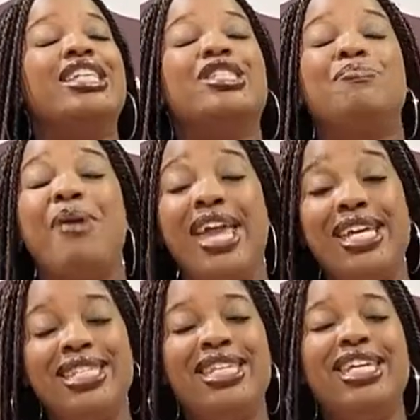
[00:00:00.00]

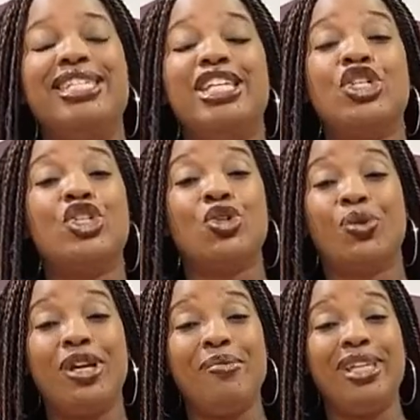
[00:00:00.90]
Space is
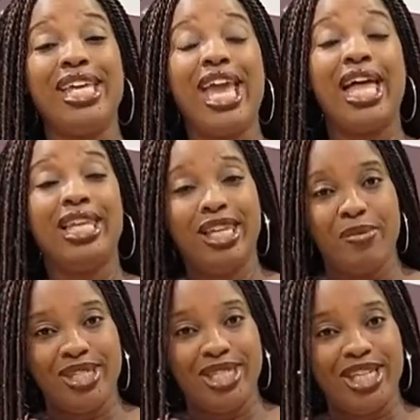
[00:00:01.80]
extremely
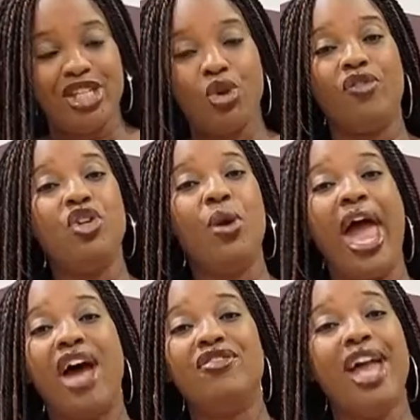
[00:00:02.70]
limited. So if you
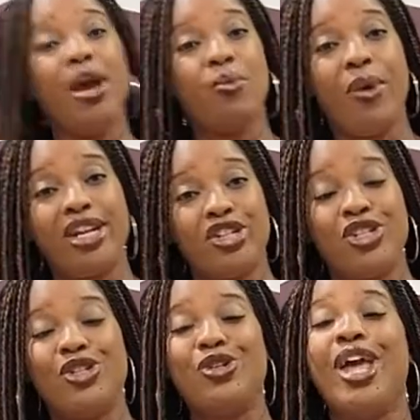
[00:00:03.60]
have not
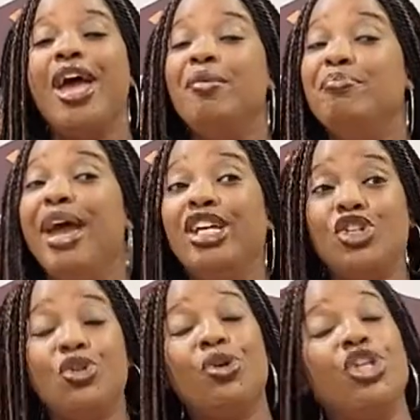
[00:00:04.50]
registered, make
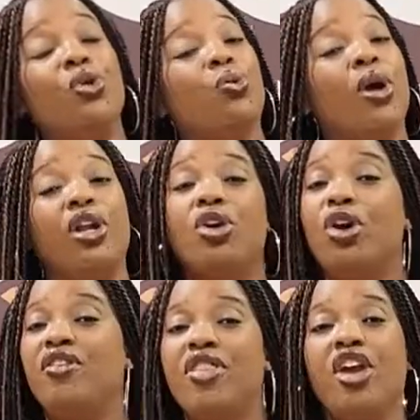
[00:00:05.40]
sure you run on
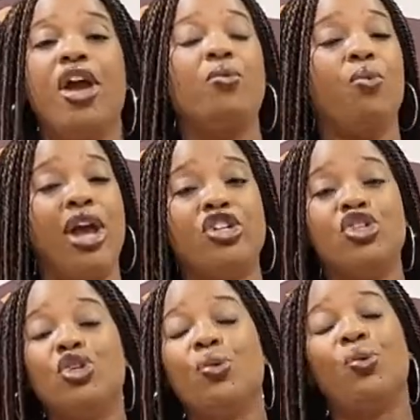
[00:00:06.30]
over there and
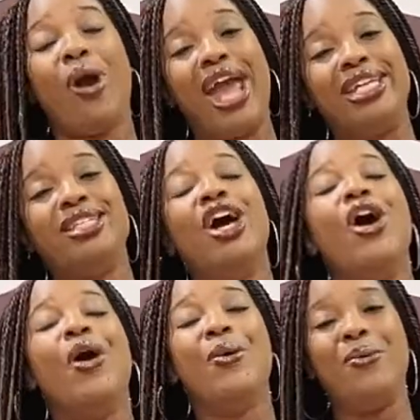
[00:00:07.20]
register right
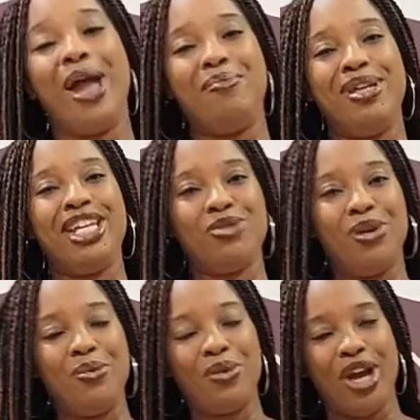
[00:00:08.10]
away because
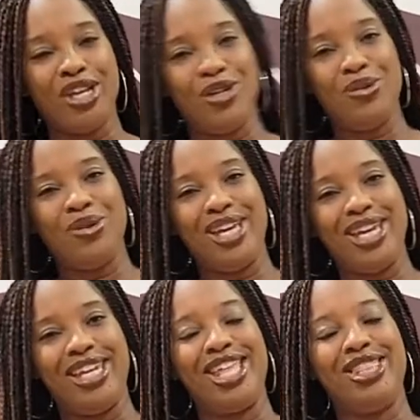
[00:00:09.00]
we want you
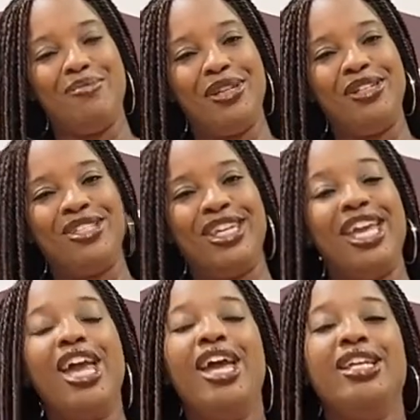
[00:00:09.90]
in the building.
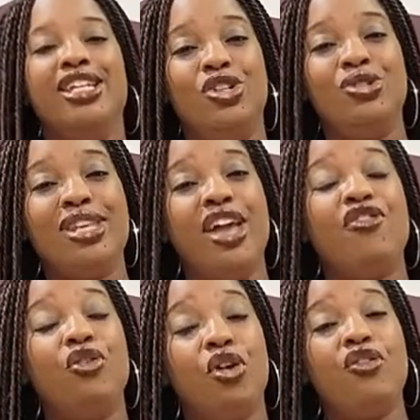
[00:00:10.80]
Did you
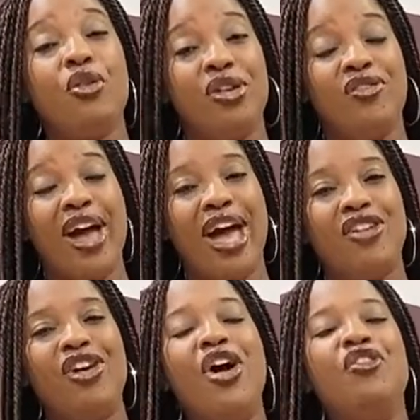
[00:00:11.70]
say
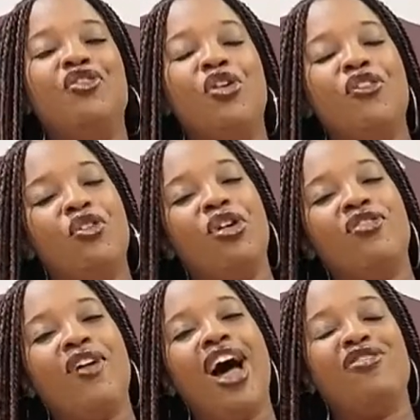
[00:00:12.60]
445?
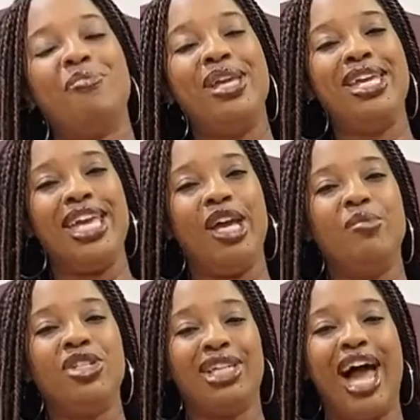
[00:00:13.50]
4.45
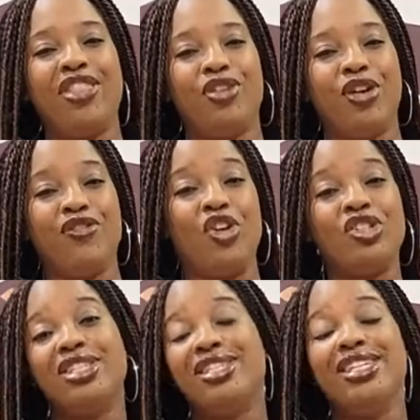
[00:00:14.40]
p.m. July
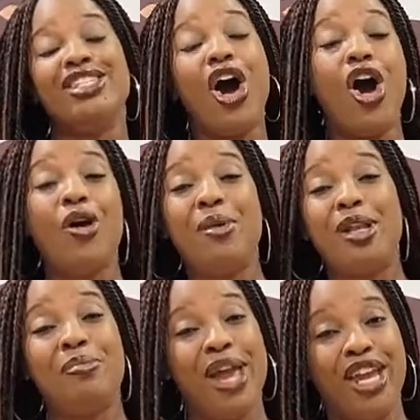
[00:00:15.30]
31st. Listen, it's
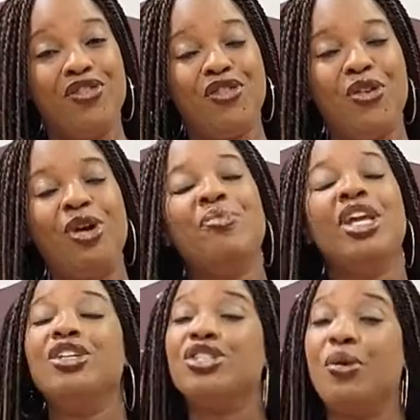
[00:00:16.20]
already paid for.
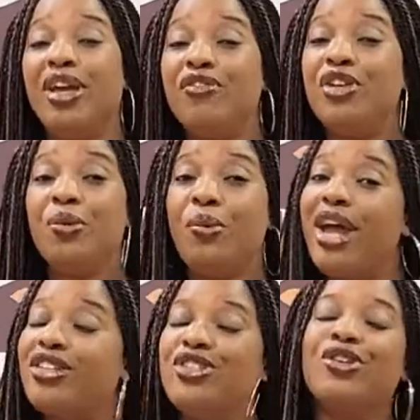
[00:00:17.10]
So if you
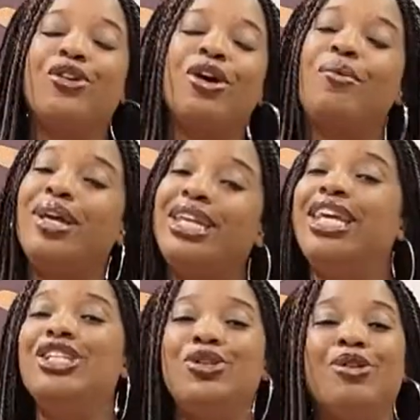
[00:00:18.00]
register, girl, we
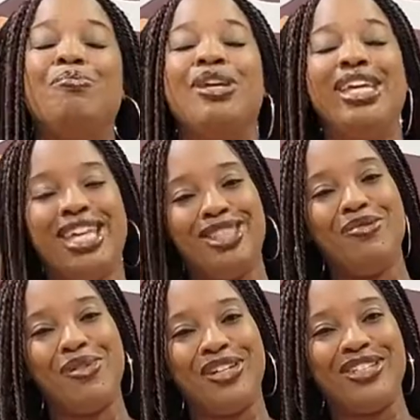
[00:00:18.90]
need you to be in
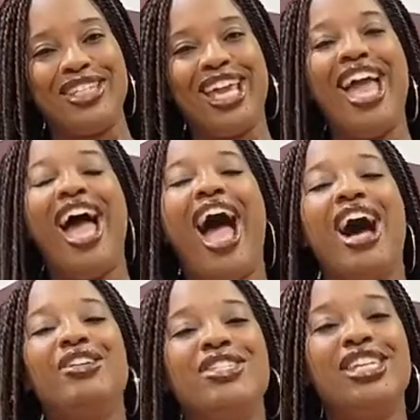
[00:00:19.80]
the building.
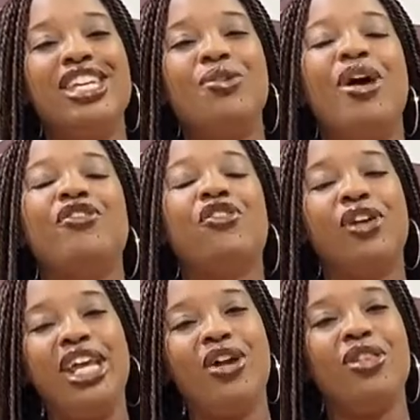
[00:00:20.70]
I'll see you at
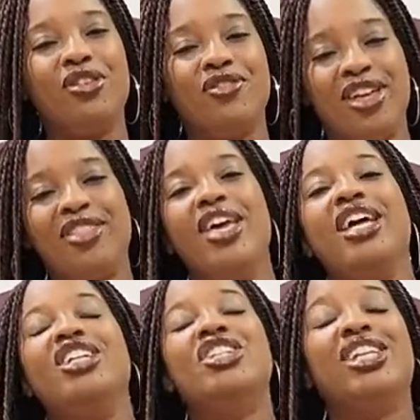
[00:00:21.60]
Freed on the 5th,
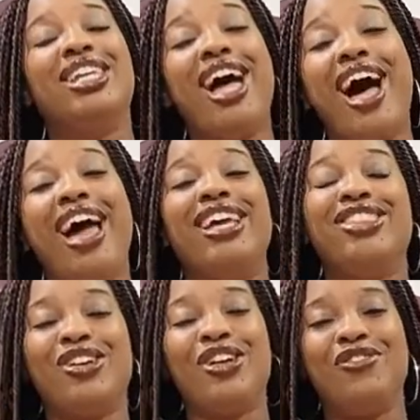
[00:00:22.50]
July
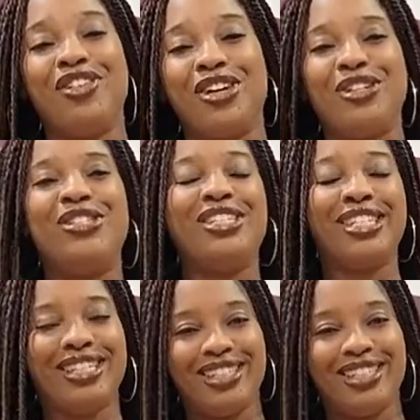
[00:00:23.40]
31st.